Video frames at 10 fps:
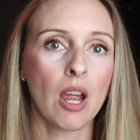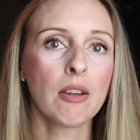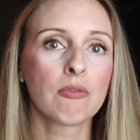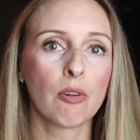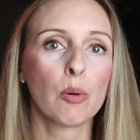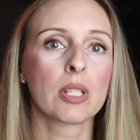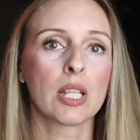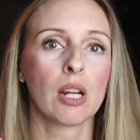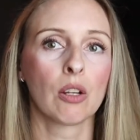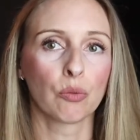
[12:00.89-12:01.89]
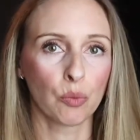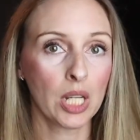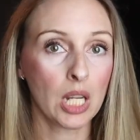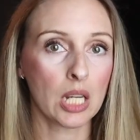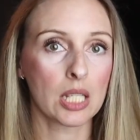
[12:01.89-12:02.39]
time focusing on
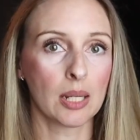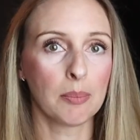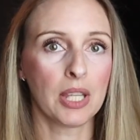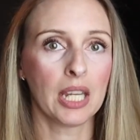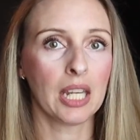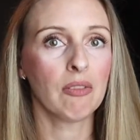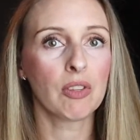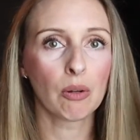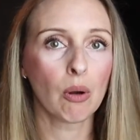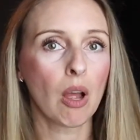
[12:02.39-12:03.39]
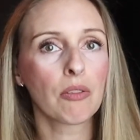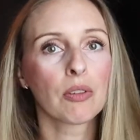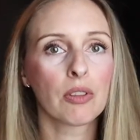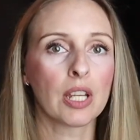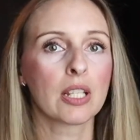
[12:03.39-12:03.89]
reading something if there are
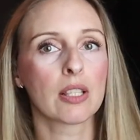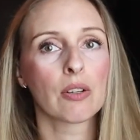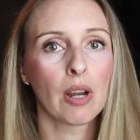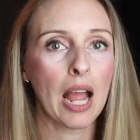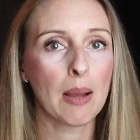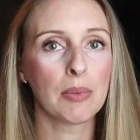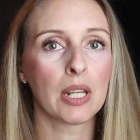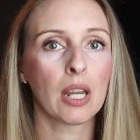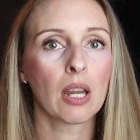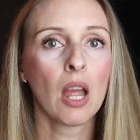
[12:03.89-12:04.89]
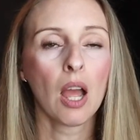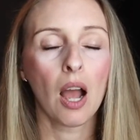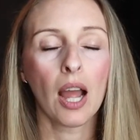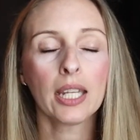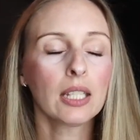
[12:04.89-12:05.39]
other things that are happening.
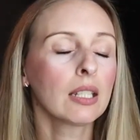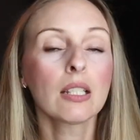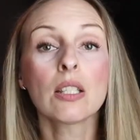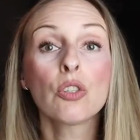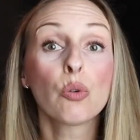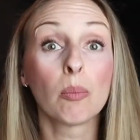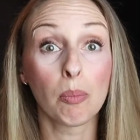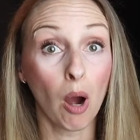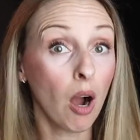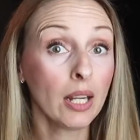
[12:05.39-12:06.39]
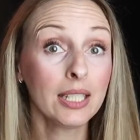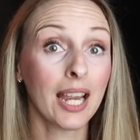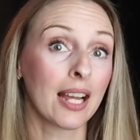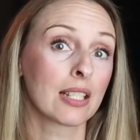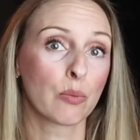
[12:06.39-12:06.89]
I can listen to a
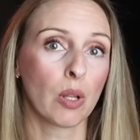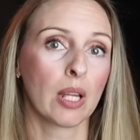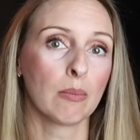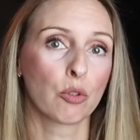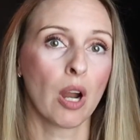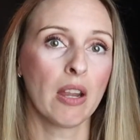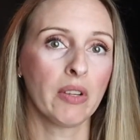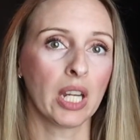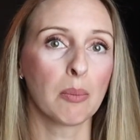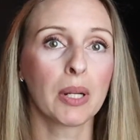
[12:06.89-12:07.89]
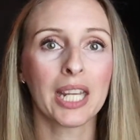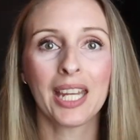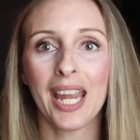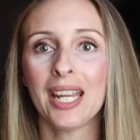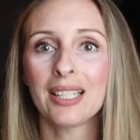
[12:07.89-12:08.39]
podcast while I'm driving, but I
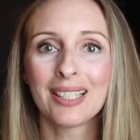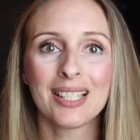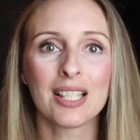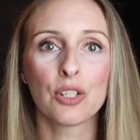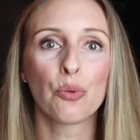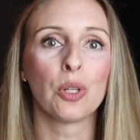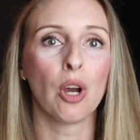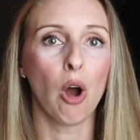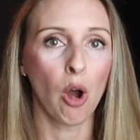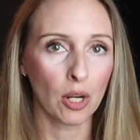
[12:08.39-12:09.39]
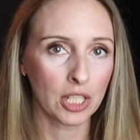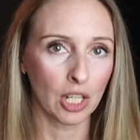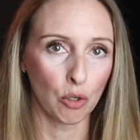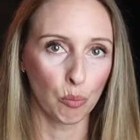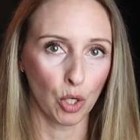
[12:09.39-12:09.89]
can't listen to an
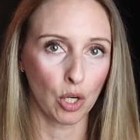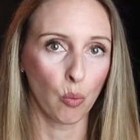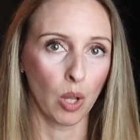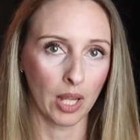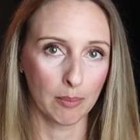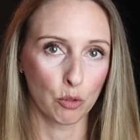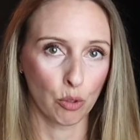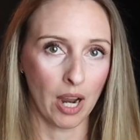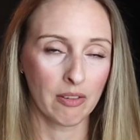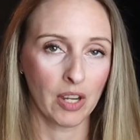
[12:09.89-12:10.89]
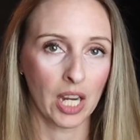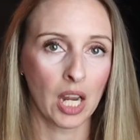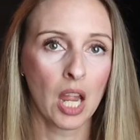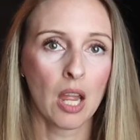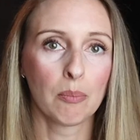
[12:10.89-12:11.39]
audiobook while I'm driving
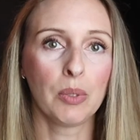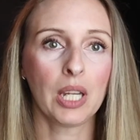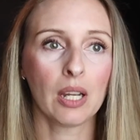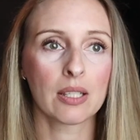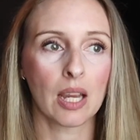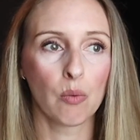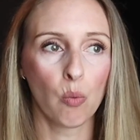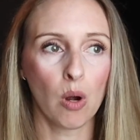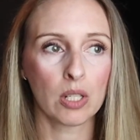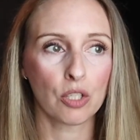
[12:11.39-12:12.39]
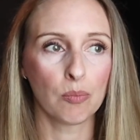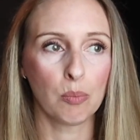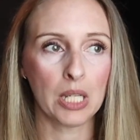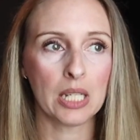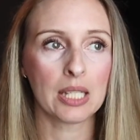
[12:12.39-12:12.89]
because I want to
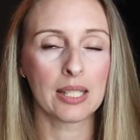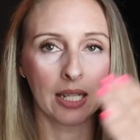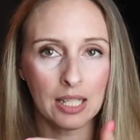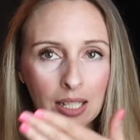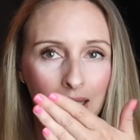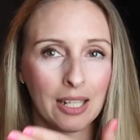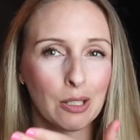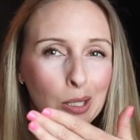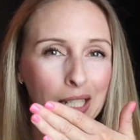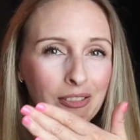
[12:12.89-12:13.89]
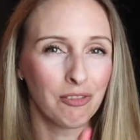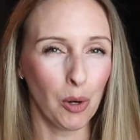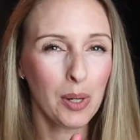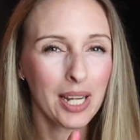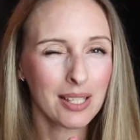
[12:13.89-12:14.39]
be singularly
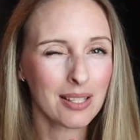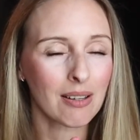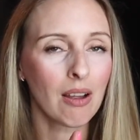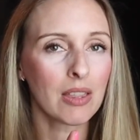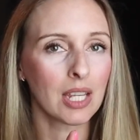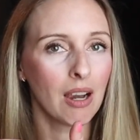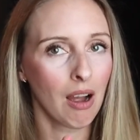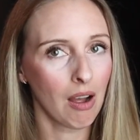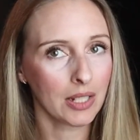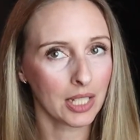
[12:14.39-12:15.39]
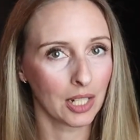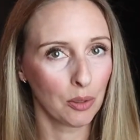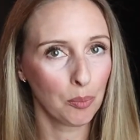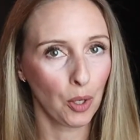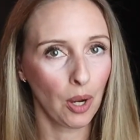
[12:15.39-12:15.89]
focused on the
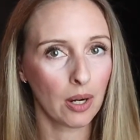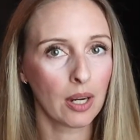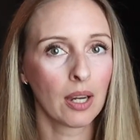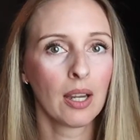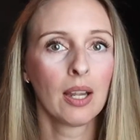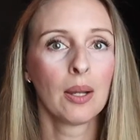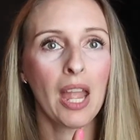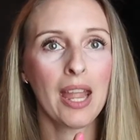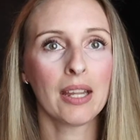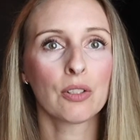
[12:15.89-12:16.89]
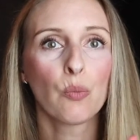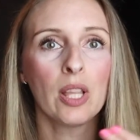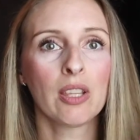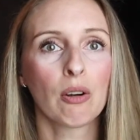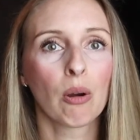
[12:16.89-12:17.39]
audiobook. And
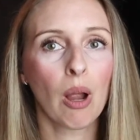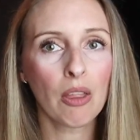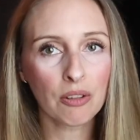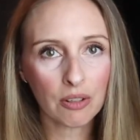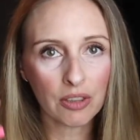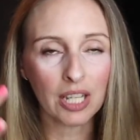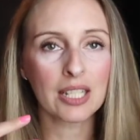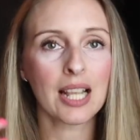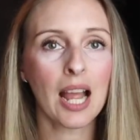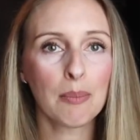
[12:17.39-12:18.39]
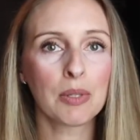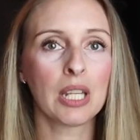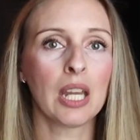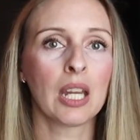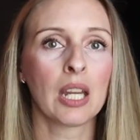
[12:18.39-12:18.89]
when there are other things
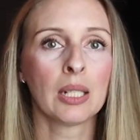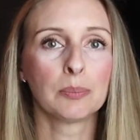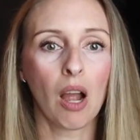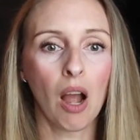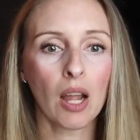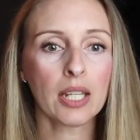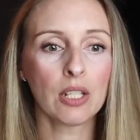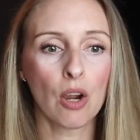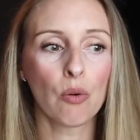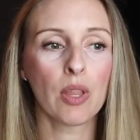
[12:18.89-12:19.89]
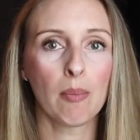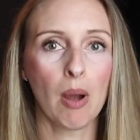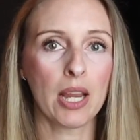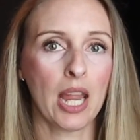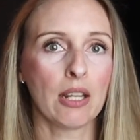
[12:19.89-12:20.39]
happening, I know that
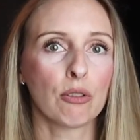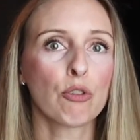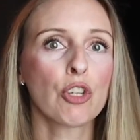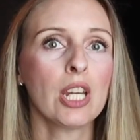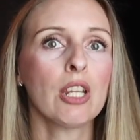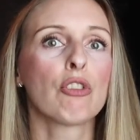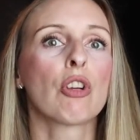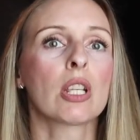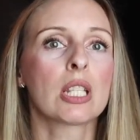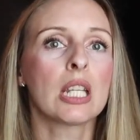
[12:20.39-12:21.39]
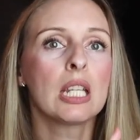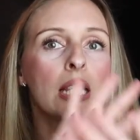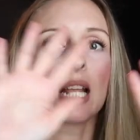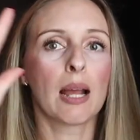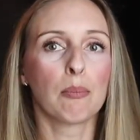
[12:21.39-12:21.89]
my energy just
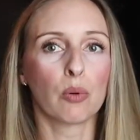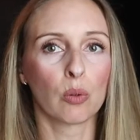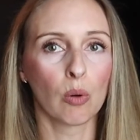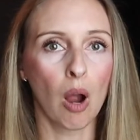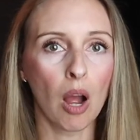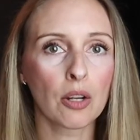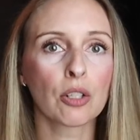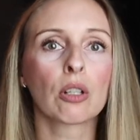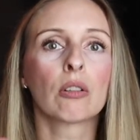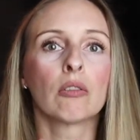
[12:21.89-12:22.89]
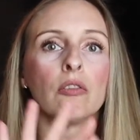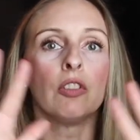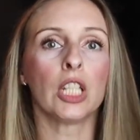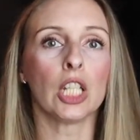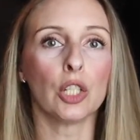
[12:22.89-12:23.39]
needs that broader
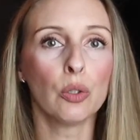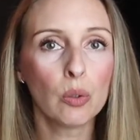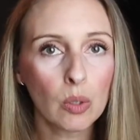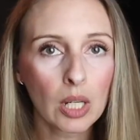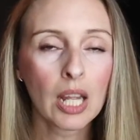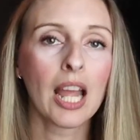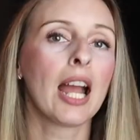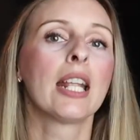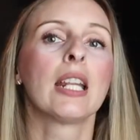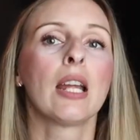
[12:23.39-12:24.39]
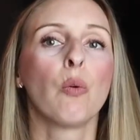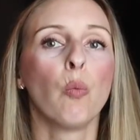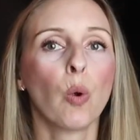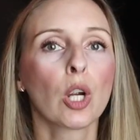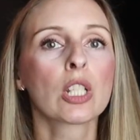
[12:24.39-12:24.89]
view, and
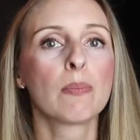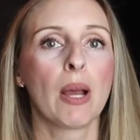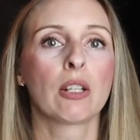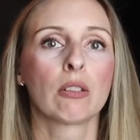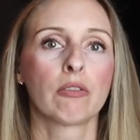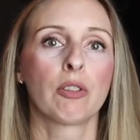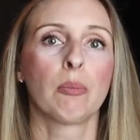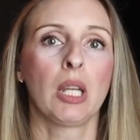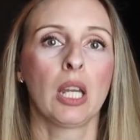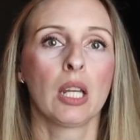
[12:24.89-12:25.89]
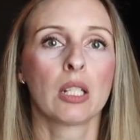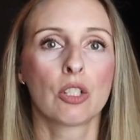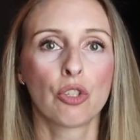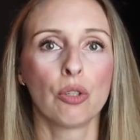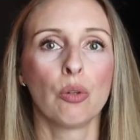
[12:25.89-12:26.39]
it works better for me
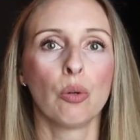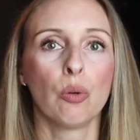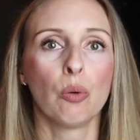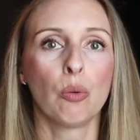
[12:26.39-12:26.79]
to